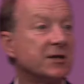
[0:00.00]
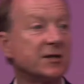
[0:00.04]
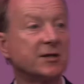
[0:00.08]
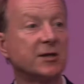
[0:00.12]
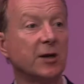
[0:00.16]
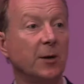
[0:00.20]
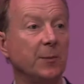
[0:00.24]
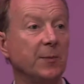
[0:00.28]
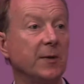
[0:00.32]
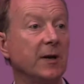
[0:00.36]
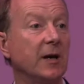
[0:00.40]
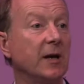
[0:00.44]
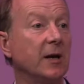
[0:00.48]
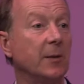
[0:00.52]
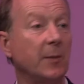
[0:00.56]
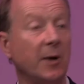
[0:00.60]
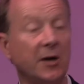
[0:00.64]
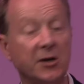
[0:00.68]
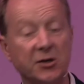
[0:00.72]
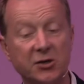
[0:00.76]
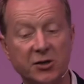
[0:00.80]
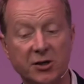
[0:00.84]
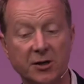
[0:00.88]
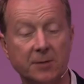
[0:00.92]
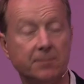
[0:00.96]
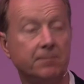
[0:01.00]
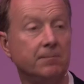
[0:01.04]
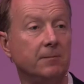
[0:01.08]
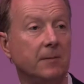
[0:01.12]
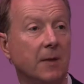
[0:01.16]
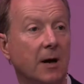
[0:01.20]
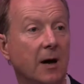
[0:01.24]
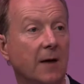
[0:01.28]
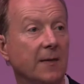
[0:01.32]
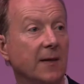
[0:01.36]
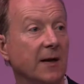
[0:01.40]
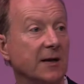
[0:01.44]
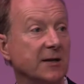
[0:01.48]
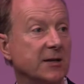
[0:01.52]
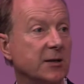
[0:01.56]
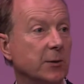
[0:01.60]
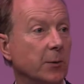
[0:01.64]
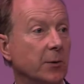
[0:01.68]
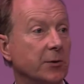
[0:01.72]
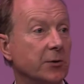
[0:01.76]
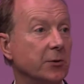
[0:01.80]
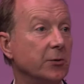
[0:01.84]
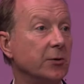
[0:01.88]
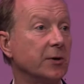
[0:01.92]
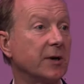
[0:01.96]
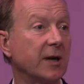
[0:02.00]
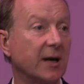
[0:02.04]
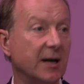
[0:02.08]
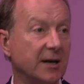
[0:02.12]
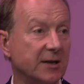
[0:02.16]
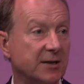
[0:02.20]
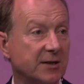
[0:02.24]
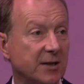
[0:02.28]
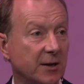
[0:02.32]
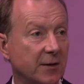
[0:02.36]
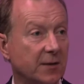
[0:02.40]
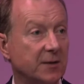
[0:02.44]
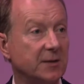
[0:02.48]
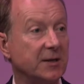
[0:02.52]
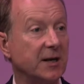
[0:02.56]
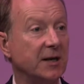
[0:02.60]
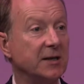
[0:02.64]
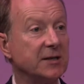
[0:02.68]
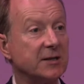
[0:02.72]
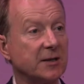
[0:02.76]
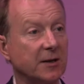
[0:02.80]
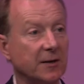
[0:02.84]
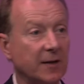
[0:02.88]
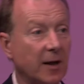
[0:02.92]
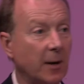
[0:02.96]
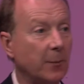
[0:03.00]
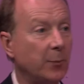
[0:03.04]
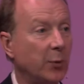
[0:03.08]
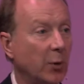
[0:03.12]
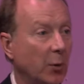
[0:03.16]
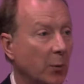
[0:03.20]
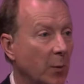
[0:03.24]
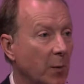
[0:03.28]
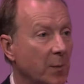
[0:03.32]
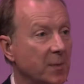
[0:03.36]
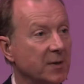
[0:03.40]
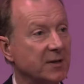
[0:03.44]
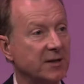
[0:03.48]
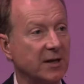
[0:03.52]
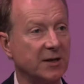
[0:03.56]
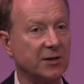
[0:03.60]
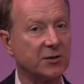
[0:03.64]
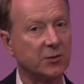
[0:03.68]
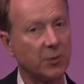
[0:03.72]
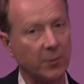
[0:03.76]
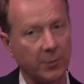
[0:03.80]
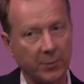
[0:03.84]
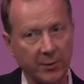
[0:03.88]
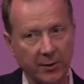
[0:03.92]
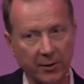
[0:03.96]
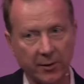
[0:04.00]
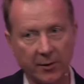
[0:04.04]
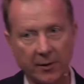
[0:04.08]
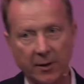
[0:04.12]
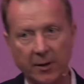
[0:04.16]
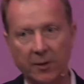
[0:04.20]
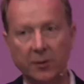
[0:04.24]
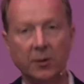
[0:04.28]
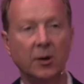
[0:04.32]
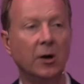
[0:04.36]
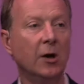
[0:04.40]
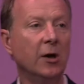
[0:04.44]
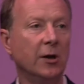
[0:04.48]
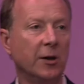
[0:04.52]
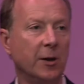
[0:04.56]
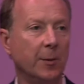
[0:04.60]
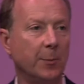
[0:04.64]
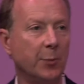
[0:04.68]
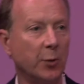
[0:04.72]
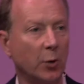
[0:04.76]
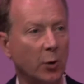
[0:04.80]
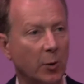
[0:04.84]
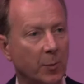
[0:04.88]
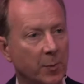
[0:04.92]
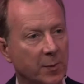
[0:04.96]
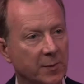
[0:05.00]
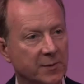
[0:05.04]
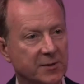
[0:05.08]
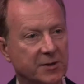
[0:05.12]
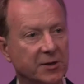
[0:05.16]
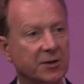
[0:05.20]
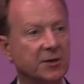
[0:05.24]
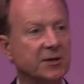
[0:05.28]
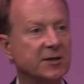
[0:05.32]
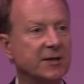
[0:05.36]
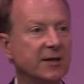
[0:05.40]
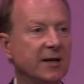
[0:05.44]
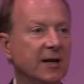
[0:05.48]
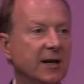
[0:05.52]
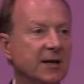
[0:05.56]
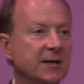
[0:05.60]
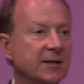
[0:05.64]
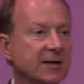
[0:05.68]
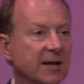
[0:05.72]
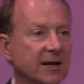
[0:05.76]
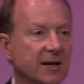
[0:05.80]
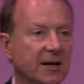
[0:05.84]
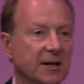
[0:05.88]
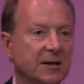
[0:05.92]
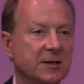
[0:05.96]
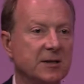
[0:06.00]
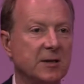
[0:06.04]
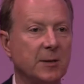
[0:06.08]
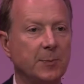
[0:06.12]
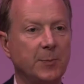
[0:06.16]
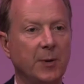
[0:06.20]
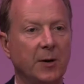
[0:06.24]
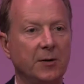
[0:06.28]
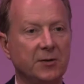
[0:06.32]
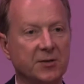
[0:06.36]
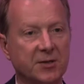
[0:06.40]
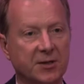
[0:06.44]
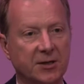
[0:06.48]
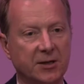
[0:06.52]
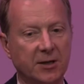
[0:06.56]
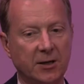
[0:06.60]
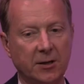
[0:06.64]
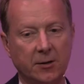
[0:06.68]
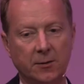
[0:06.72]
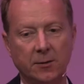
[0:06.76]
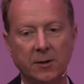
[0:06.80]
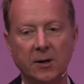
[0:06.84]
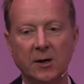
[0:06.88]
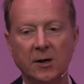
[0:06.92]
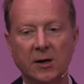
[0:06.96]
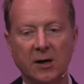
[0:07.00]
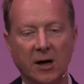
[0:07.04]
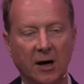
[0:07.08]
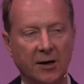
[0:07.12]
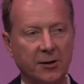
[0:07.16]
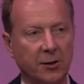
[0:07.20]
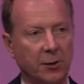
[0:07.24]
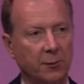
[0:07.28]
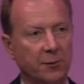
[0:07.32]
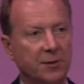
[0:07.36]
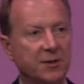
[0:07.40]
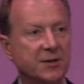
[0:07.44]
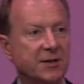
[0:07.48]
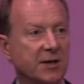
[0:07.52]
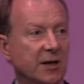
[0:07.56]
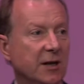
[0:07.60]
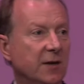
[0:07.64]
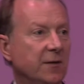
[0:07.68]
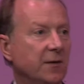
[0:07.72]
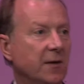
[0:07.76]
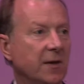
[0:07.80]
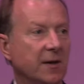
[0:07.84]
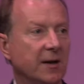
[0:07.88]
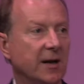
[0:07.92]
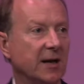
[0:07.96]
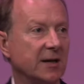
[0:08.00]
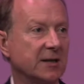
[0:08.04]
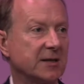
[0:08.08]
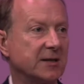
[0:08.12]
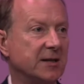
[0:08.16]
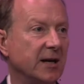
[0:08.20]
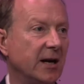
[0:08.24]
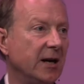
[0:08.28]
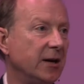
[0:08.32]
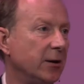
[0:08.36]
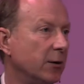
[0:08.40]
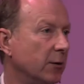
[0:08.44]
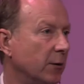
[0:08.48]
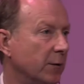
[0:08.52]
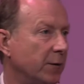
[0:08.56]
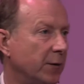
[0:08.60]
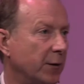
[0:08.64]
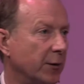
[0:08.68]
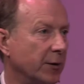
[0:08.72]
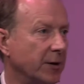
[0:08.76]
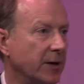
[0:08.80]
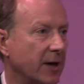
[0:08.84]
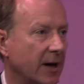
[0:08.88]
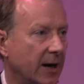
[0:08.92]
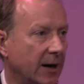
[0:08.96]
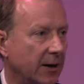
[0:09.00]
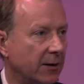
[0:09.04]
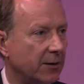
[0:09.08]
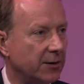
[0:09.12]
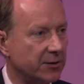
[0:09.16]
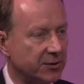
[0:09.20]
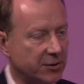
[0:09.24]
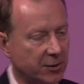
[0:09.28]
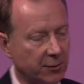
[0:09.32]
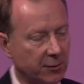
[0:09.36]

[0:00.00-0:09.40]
stop the animation and that's the one you'll get. So the data at that point will be sent to a bureau, the bureau will produce it and send it into the post to you. And you'll receive in the next day or 48 hours,